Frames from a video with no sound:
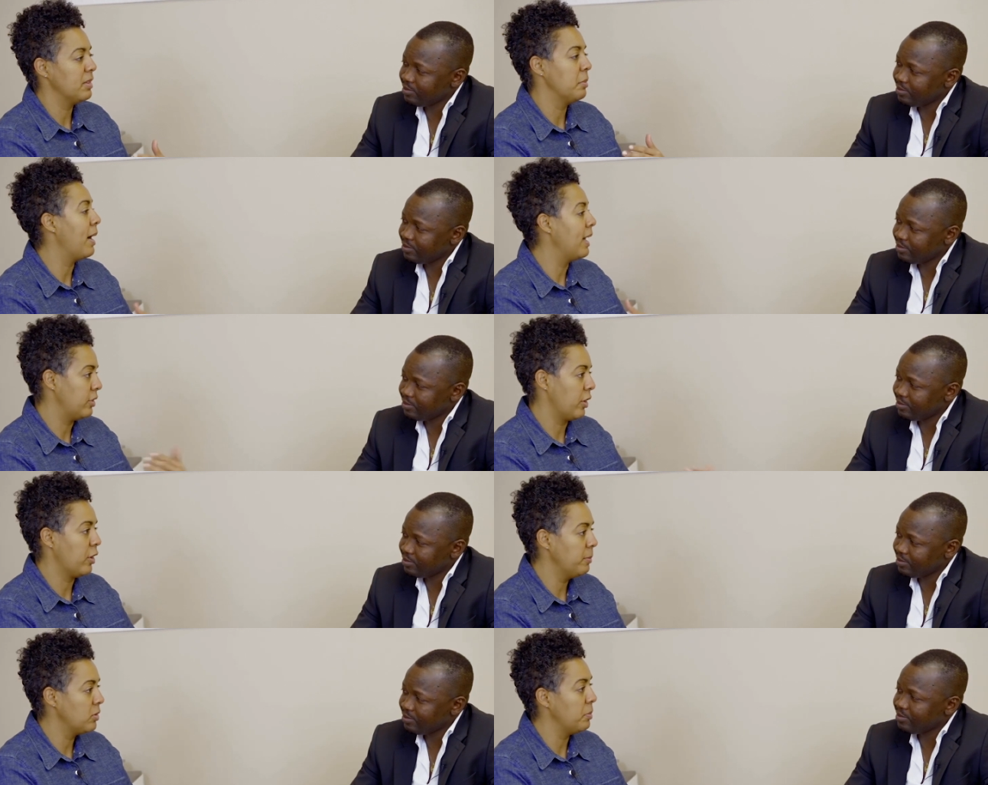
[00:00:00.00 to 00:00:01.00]
Speaker 1: in my
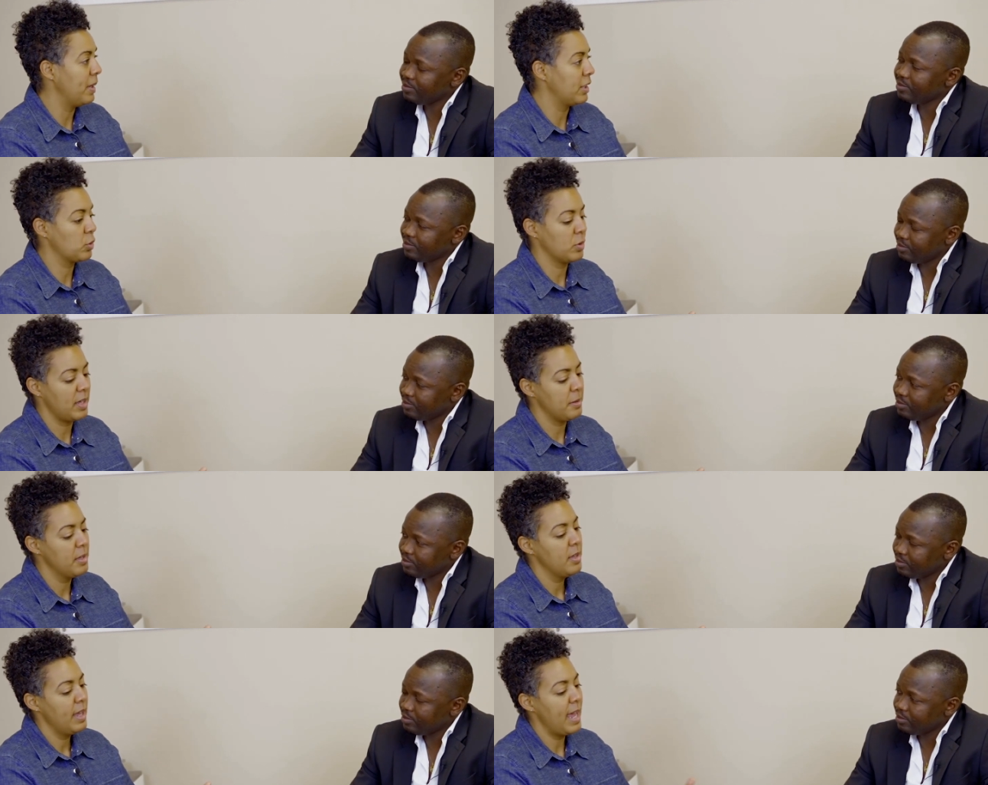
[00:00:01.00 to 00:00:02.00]
term to make sure that
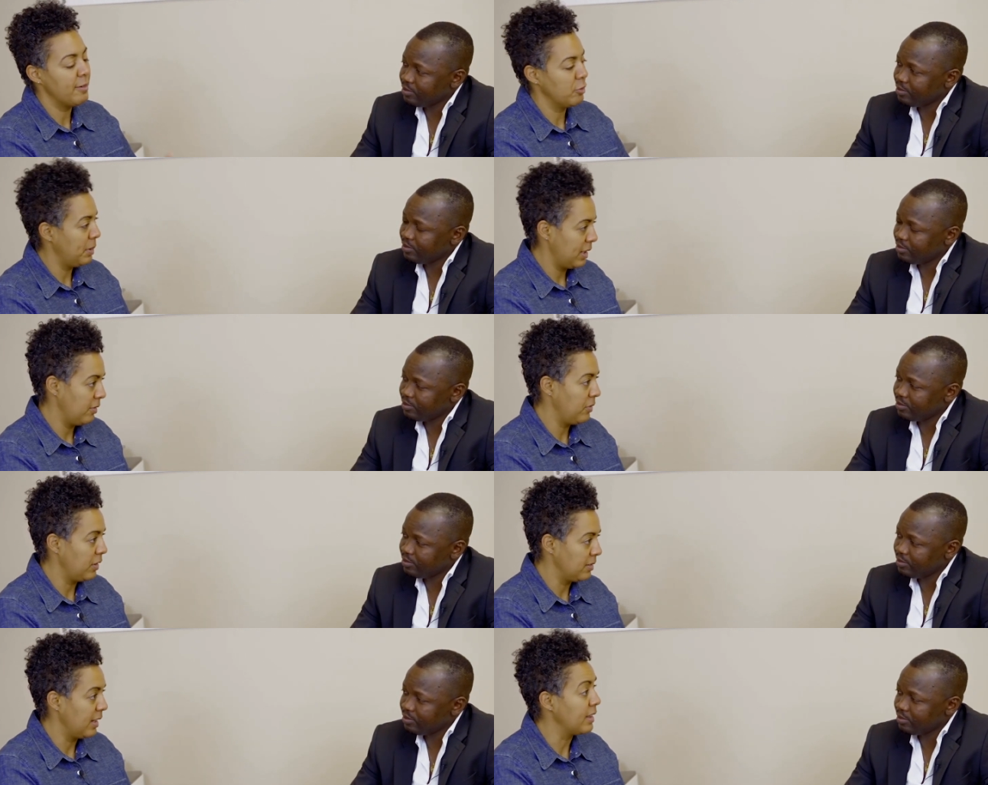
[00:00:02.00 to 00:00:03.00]
everybody
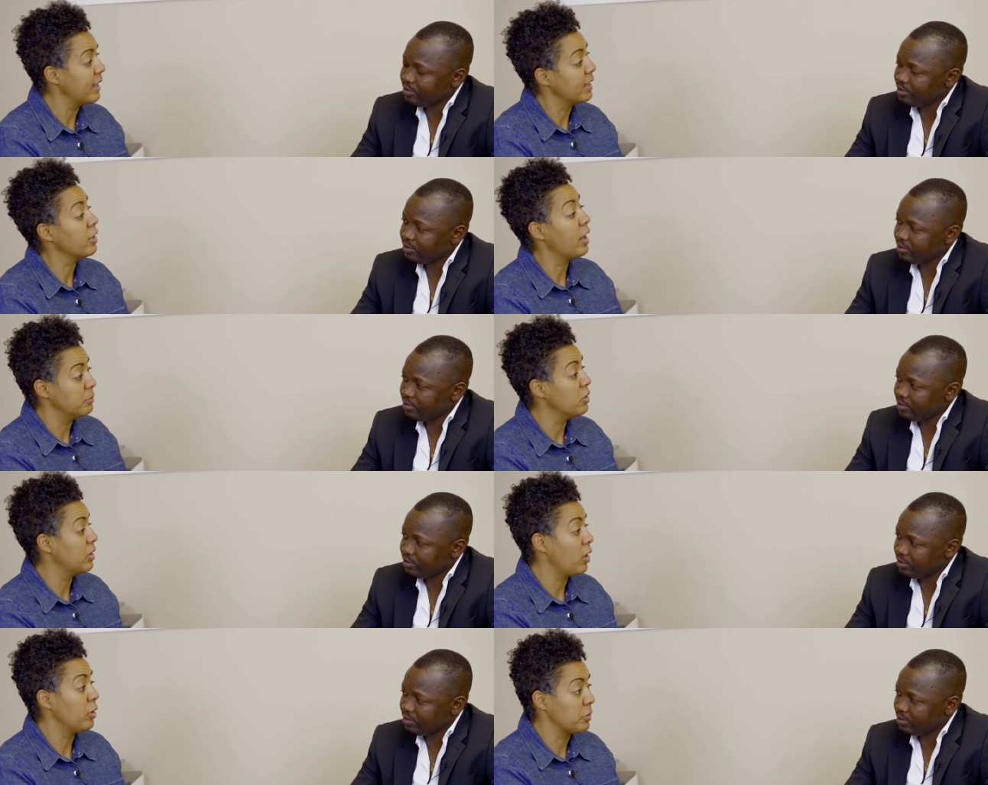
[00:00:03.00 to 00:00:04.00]
feels like they can come to
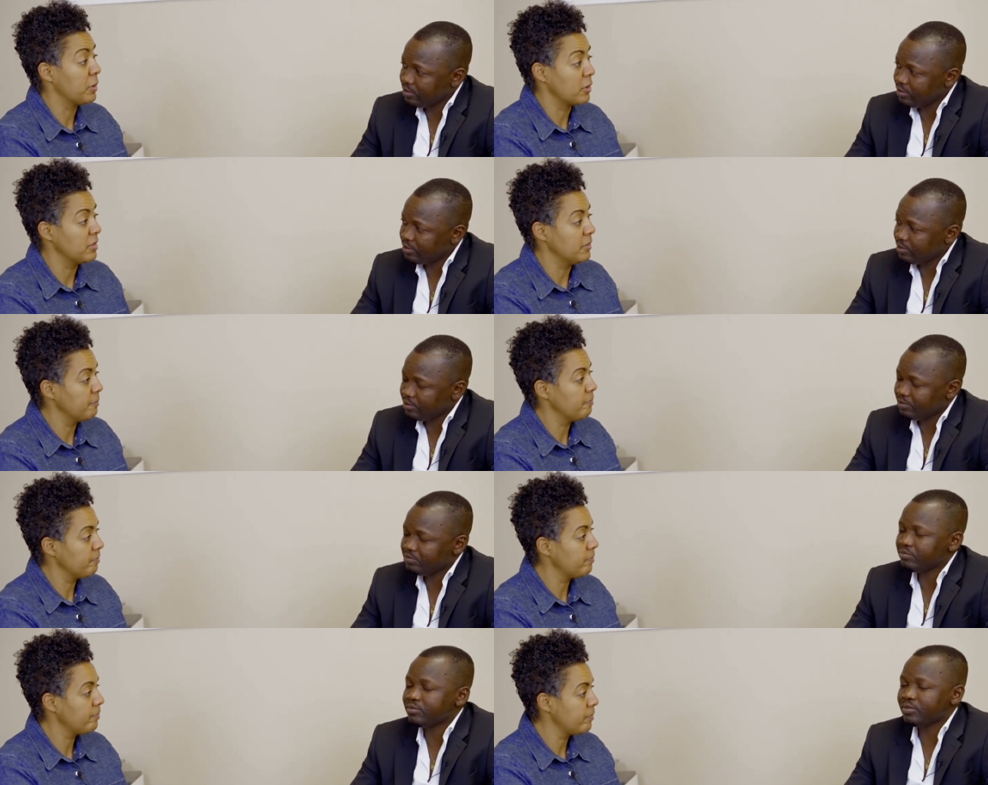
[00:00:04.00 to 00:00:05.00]
the alderperson.
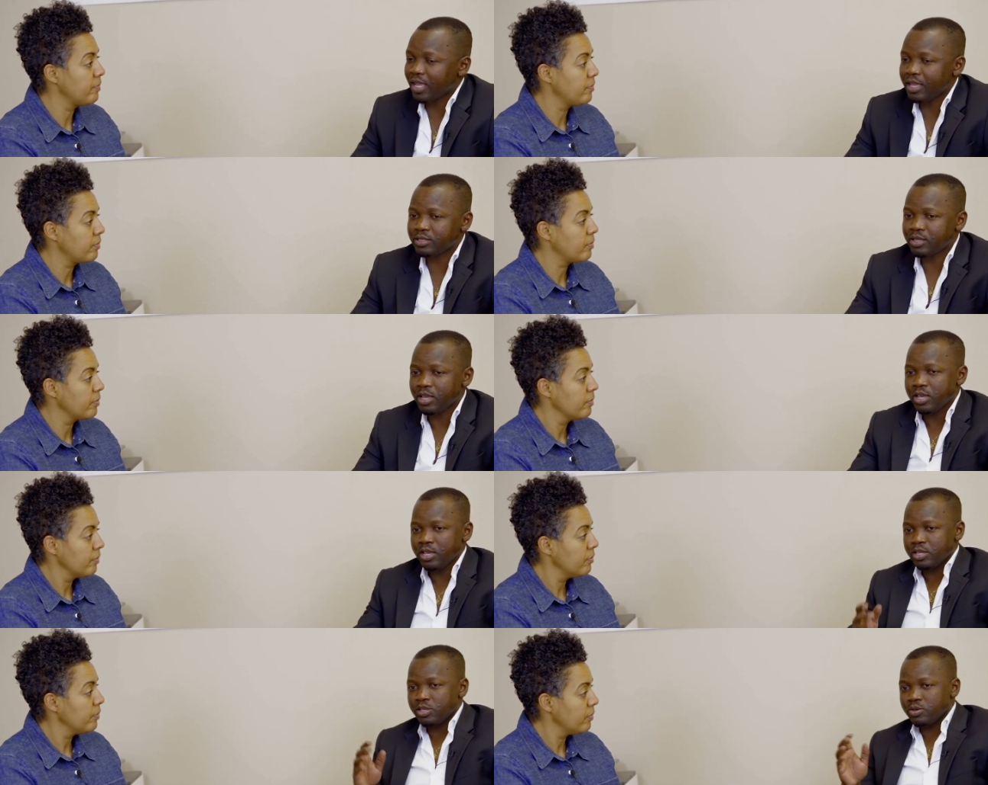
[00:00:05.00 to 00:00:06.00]
Thanks.
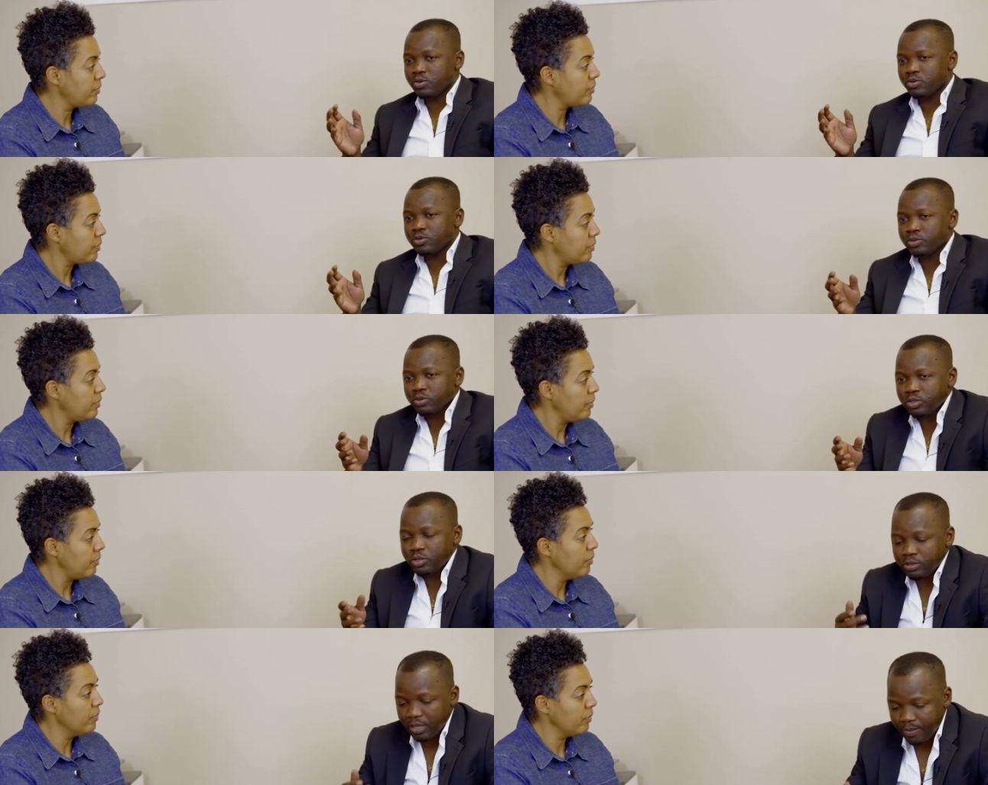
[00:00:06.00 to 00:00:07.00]
Speaker 2: You
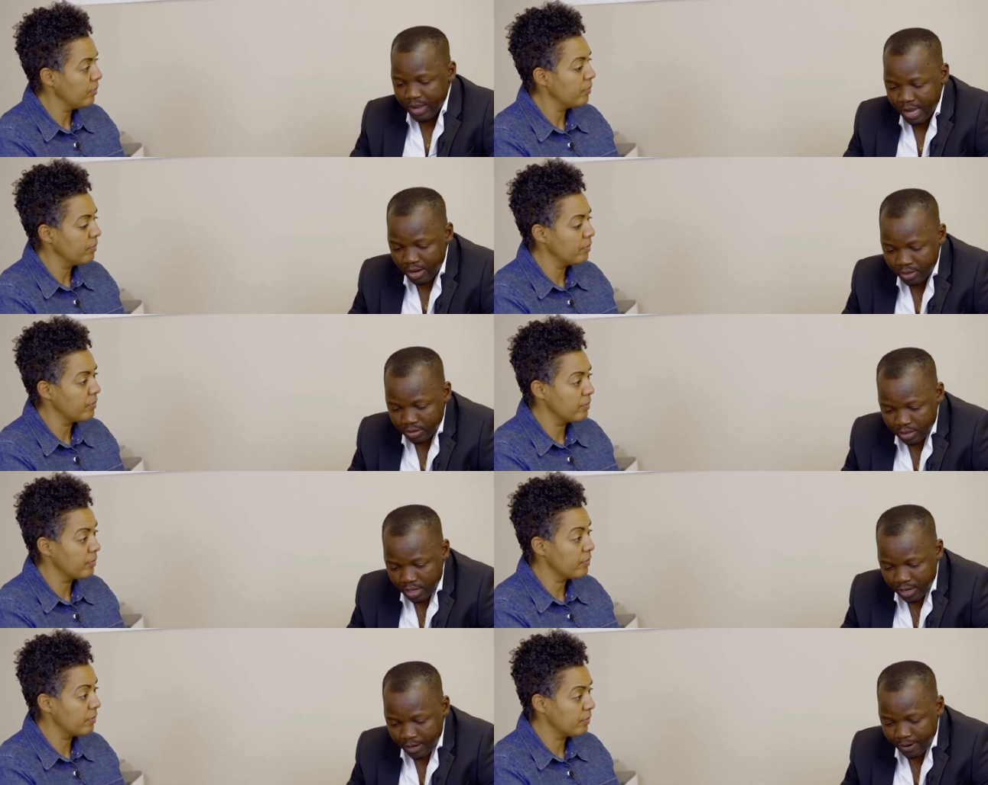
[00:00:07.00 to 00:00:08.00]
talked about
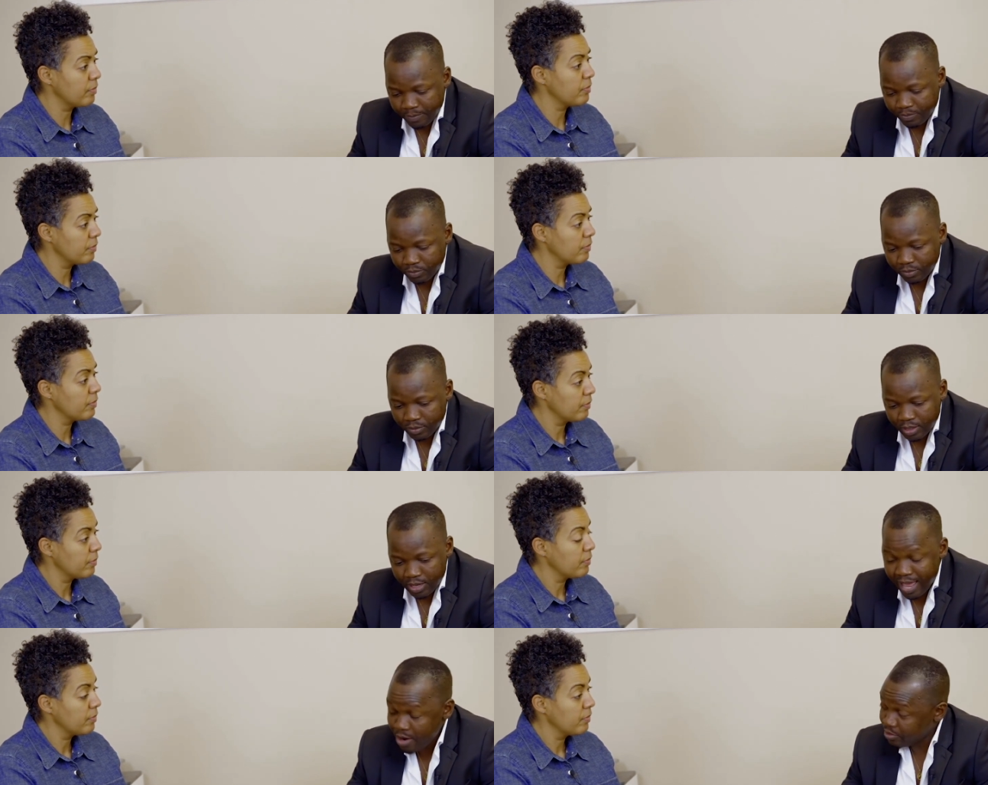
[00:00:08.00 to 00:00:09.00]
um,
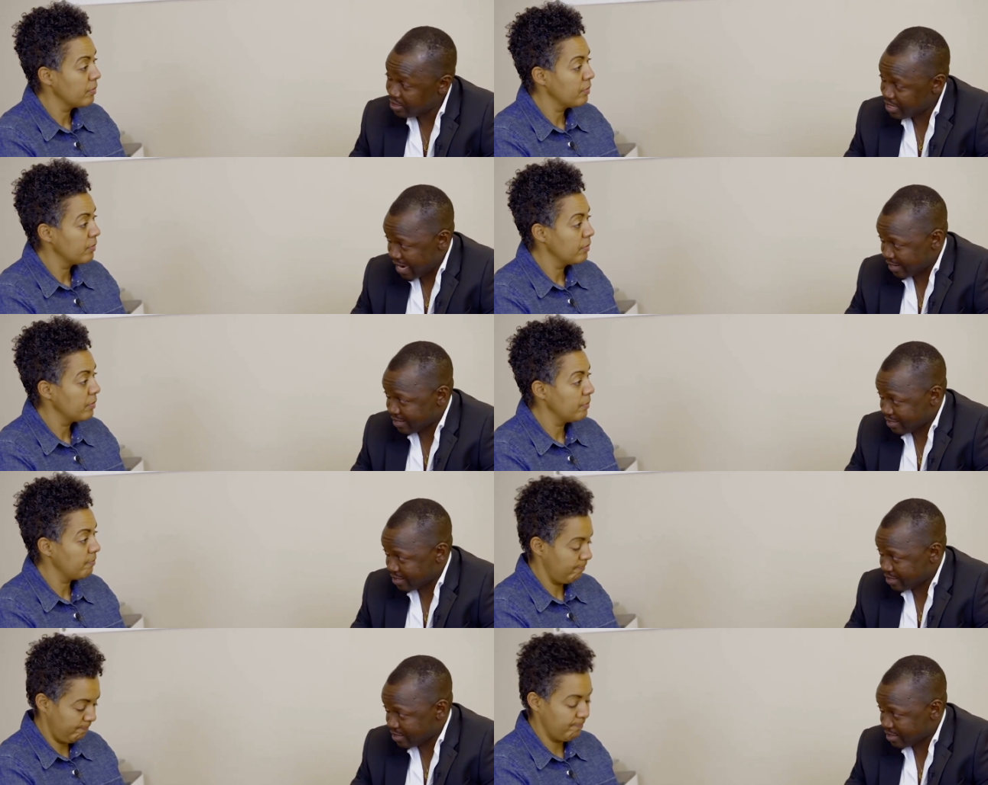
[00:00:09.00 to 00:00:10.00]
language
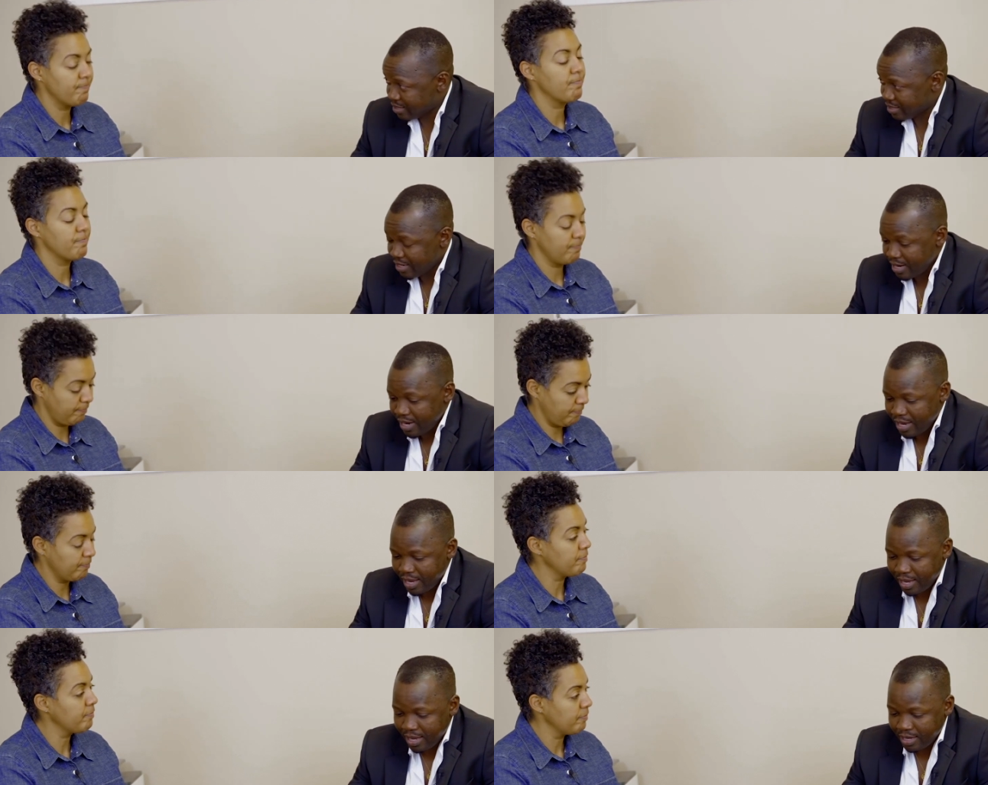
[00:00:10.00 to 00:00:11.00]
access.
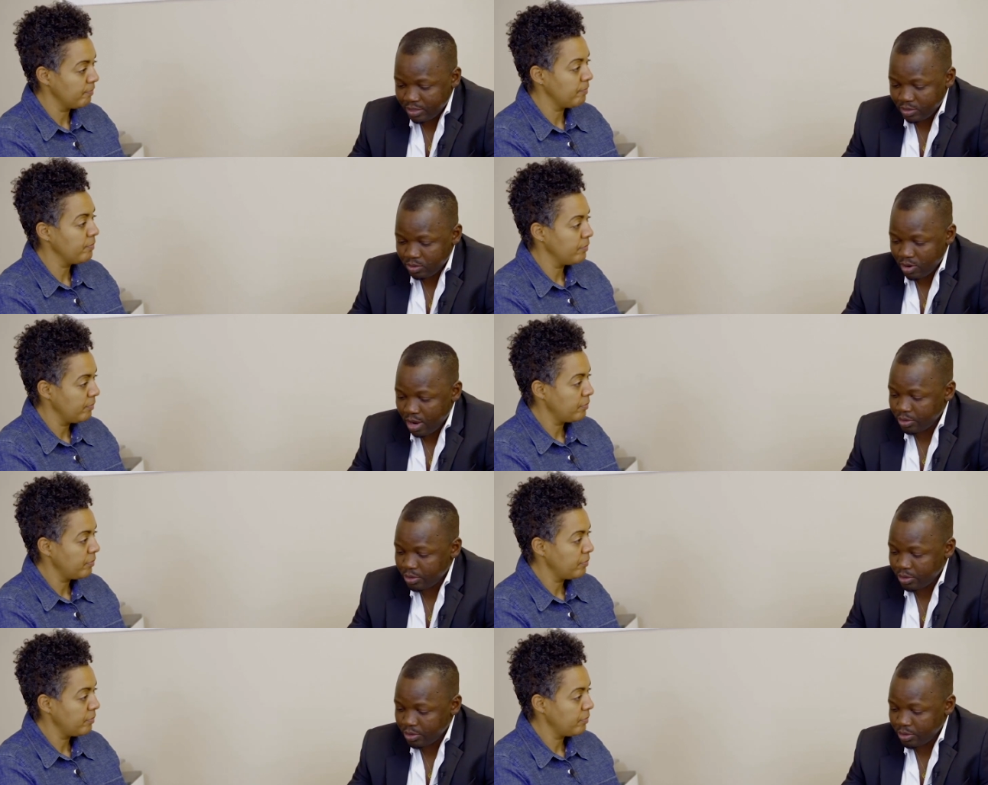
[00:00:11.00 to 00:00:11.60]
I don't know how